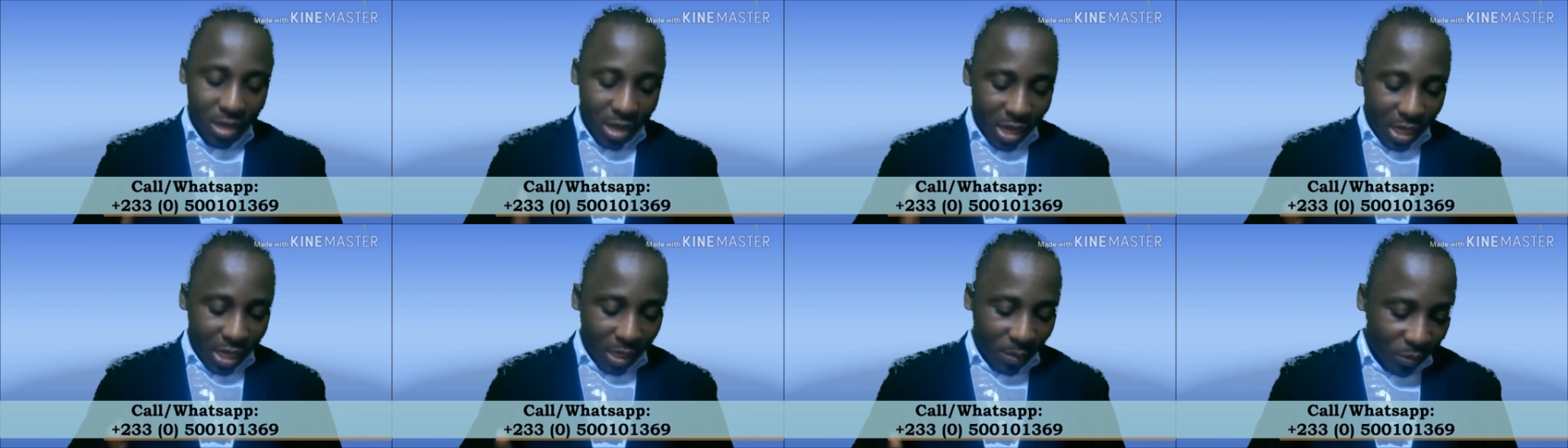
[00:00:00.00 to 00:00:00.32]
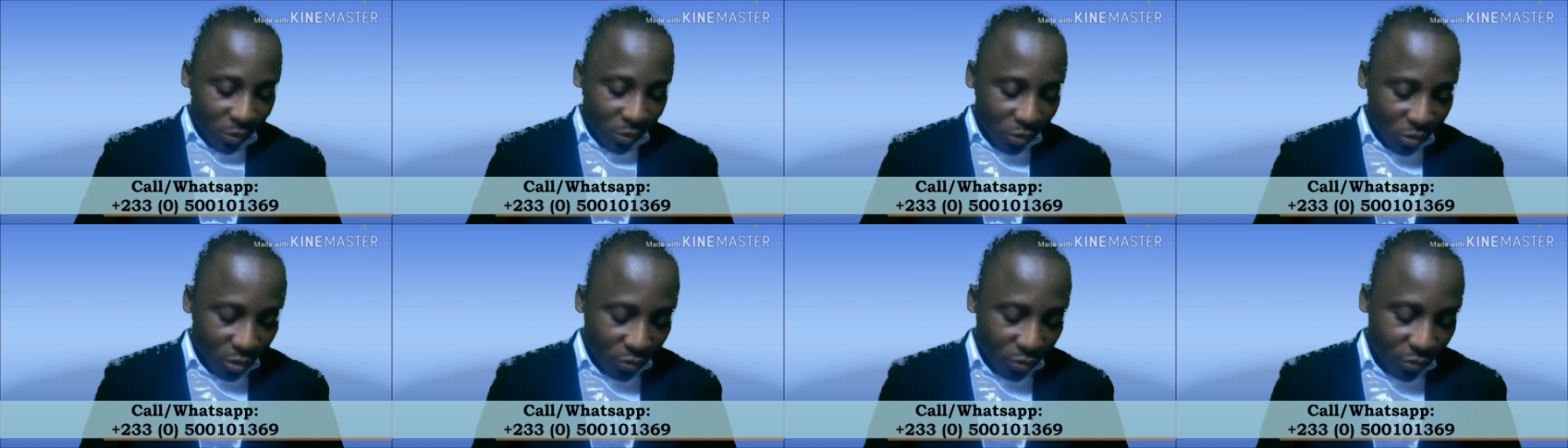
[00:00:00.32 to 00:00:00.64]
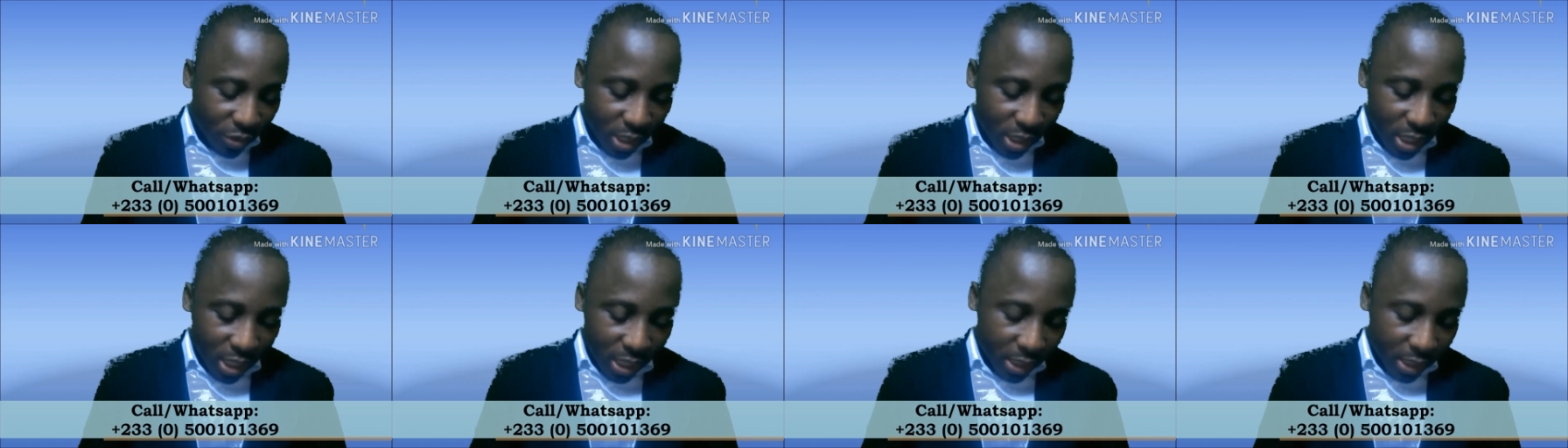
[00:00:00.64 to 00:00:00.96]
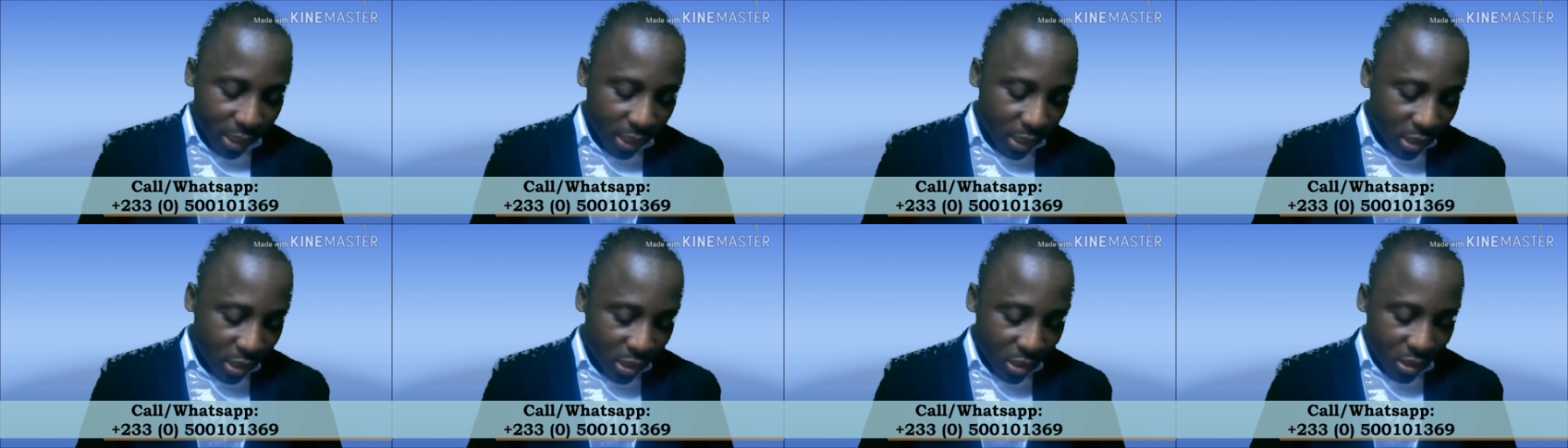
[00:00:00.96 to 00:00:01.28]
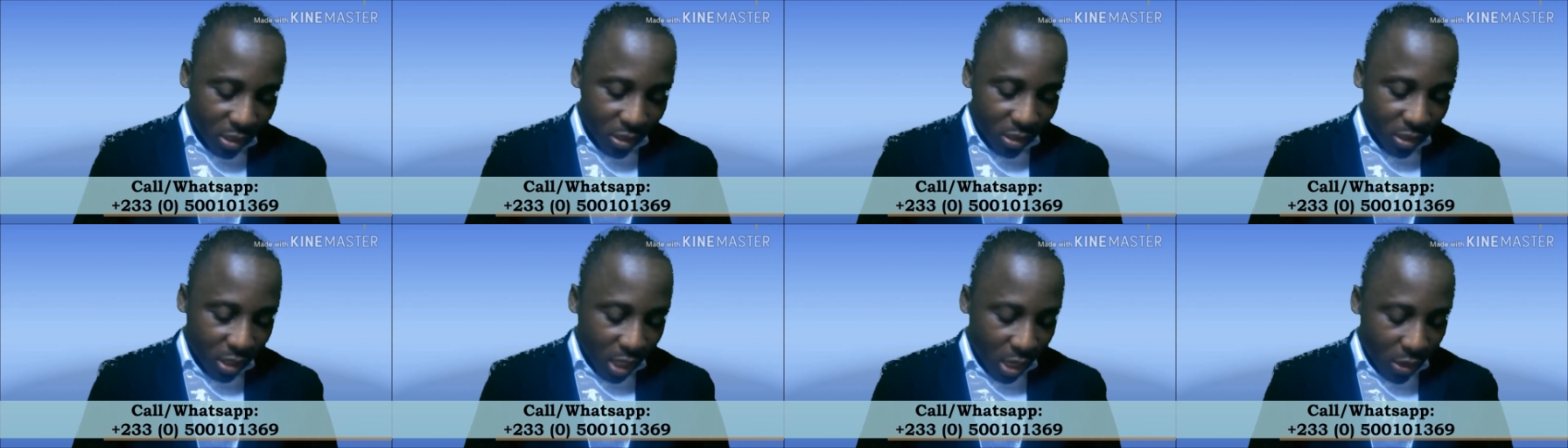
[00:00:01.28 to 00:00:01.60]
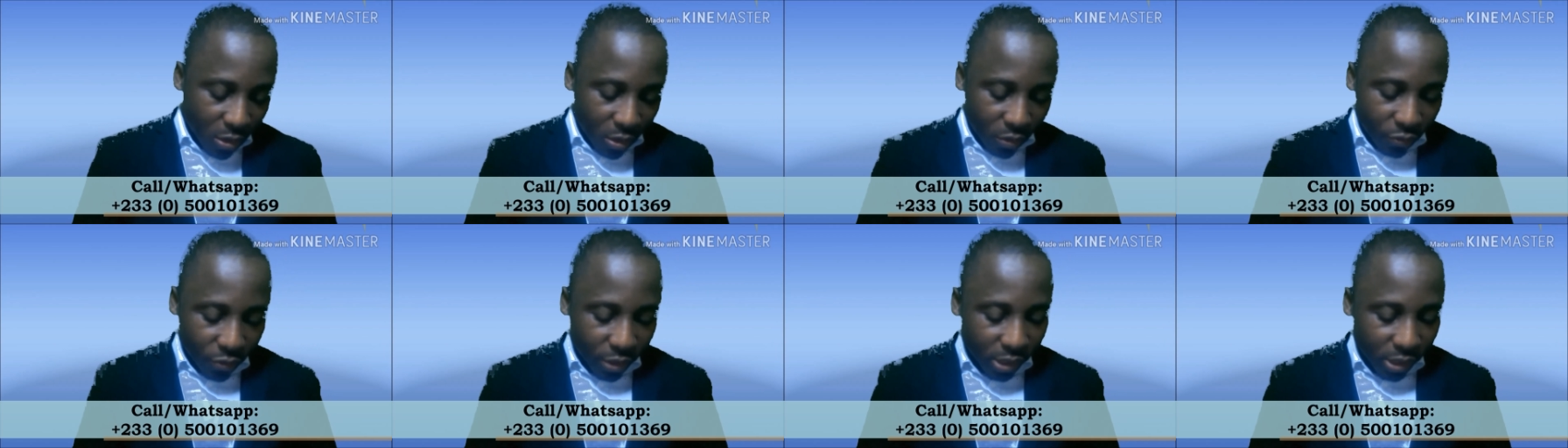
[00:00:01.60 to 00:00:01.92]
I am sorry, Ghana,
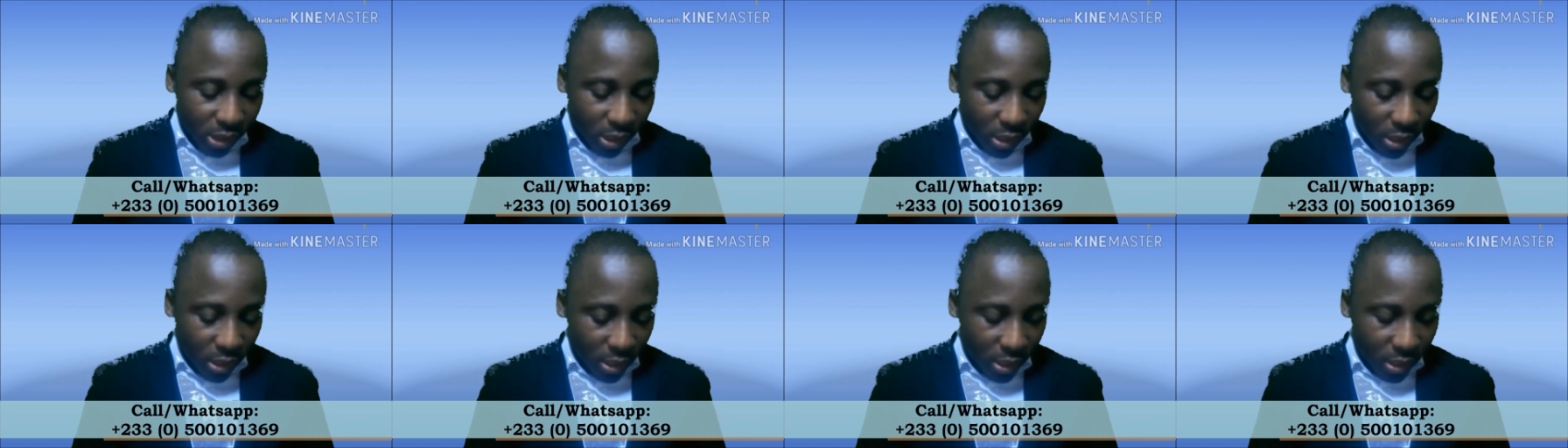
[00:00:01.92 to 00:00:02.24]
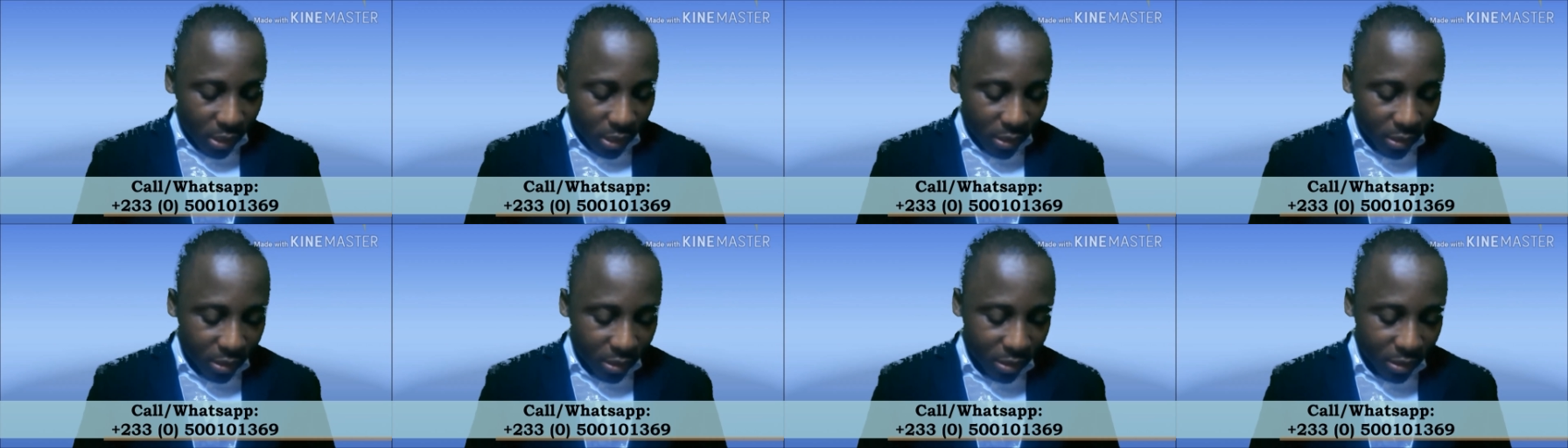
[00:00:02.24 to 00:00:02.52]
our rates are